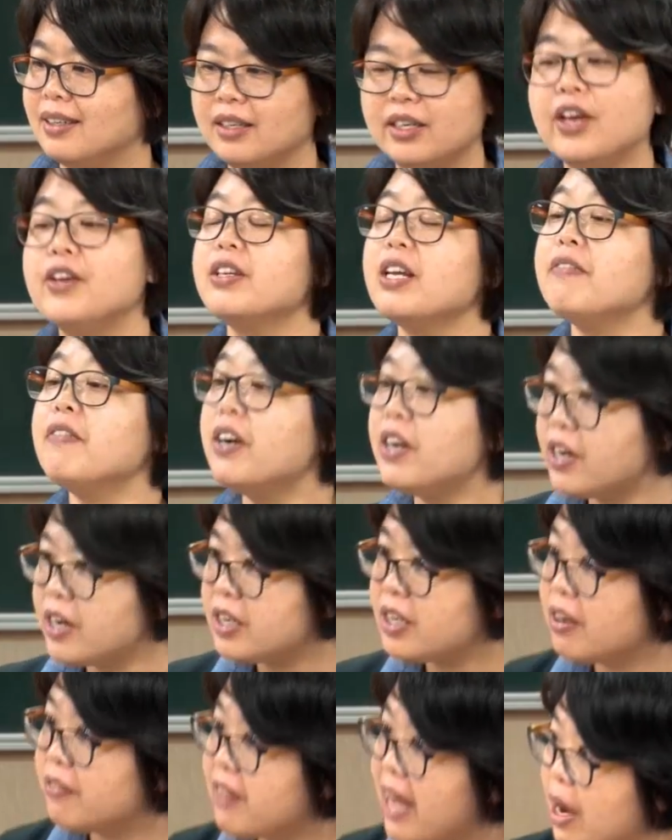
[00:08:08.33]
You've never
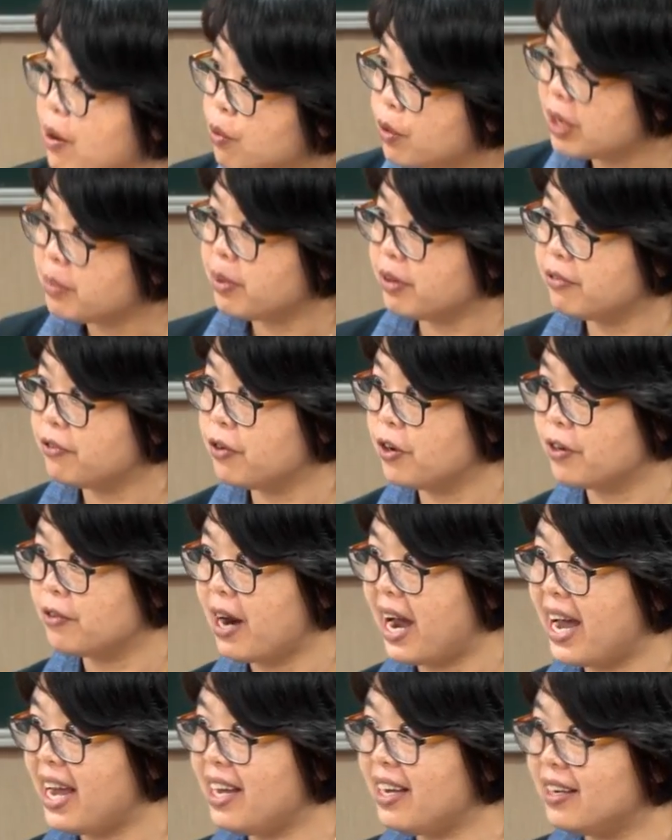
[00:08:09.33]
heard of that word before,
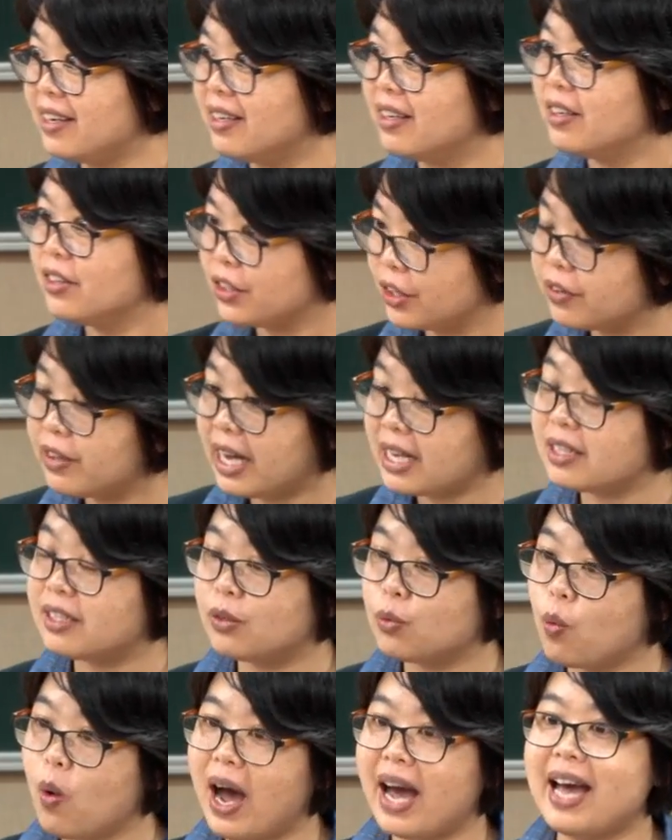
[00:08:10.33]
right? So
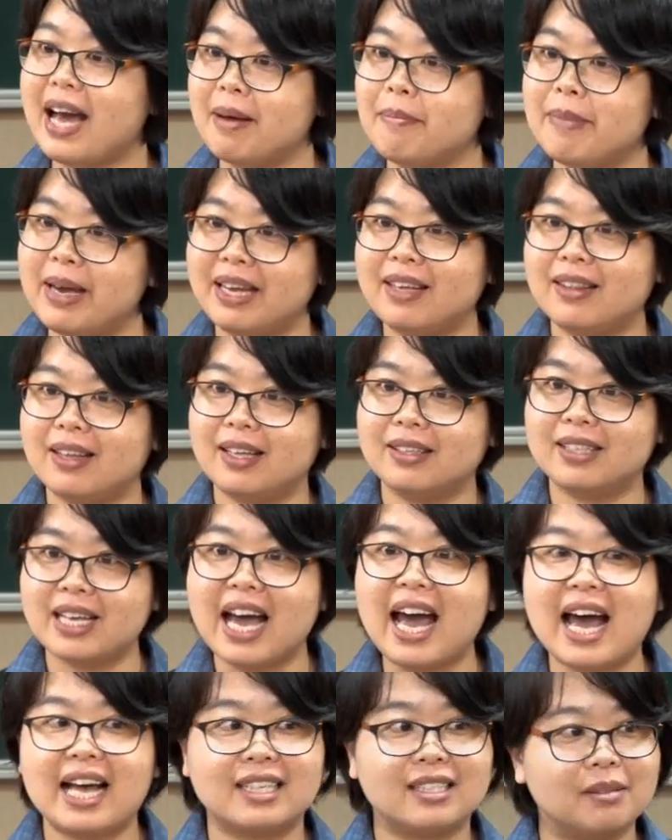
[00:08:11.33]
that's why I make the
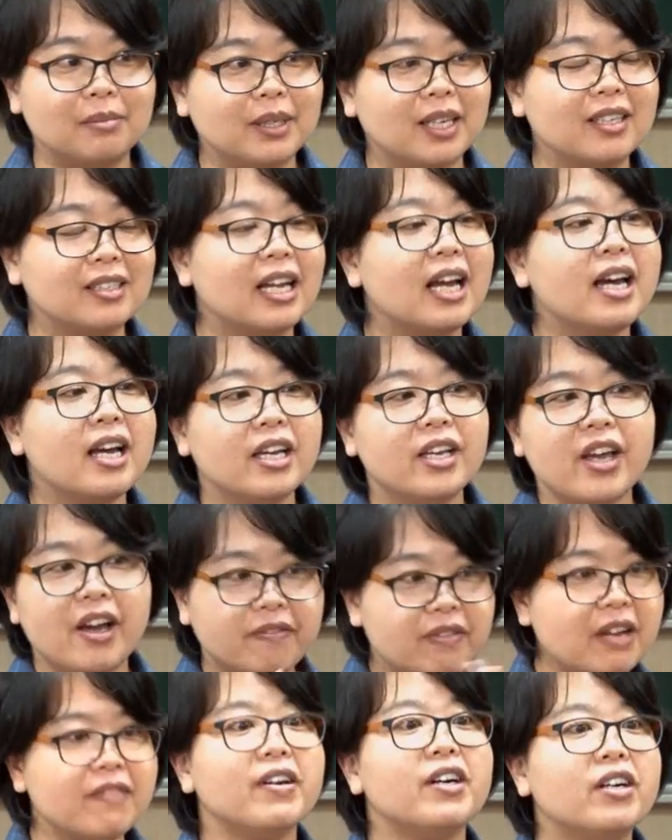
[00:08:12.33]
test, because you
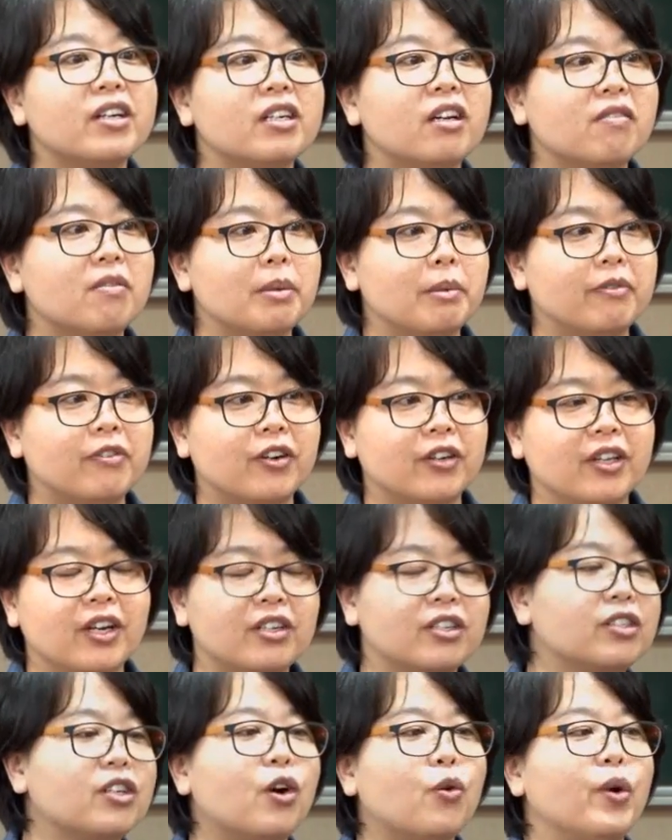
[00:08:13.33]
have never heard of it before.
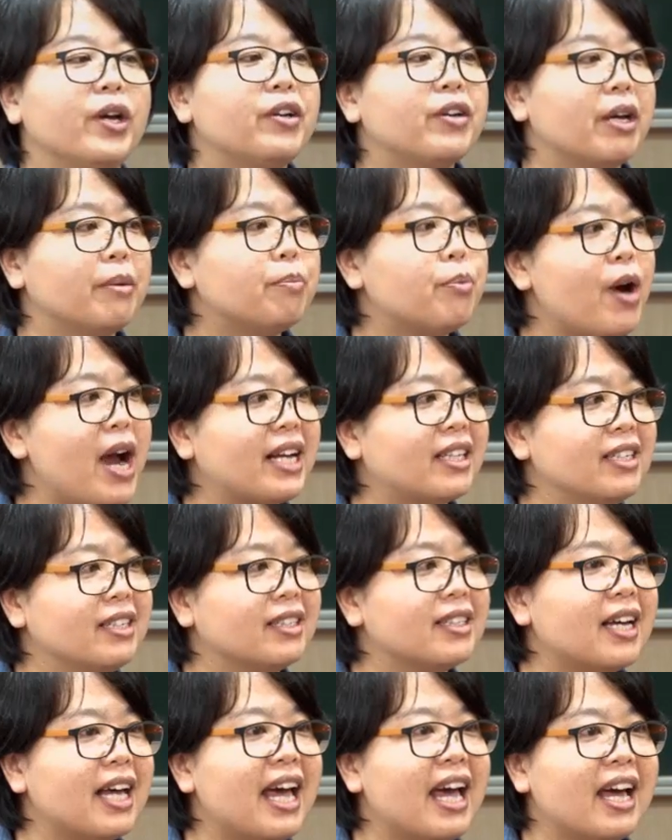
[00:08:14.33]
There's no way you can
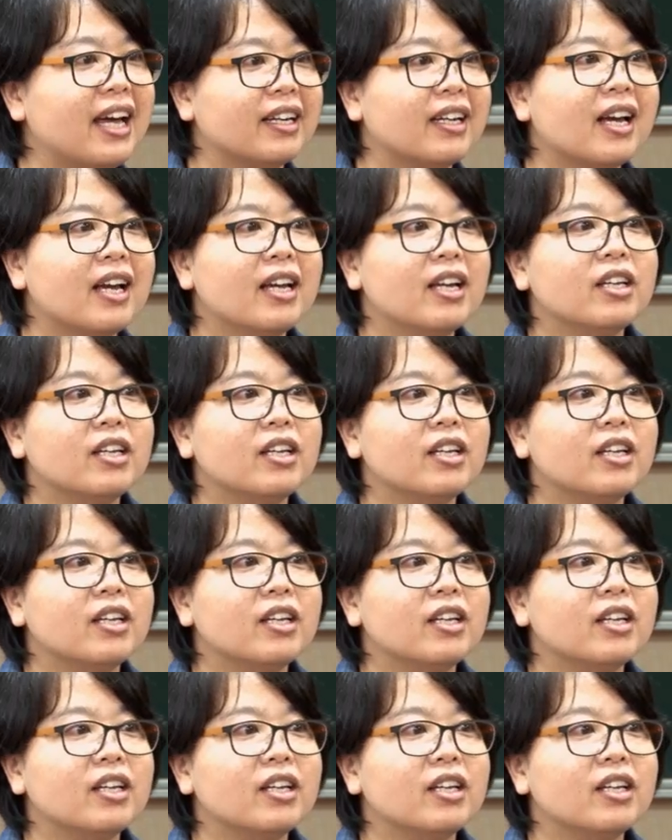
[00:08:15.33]
practice ahead.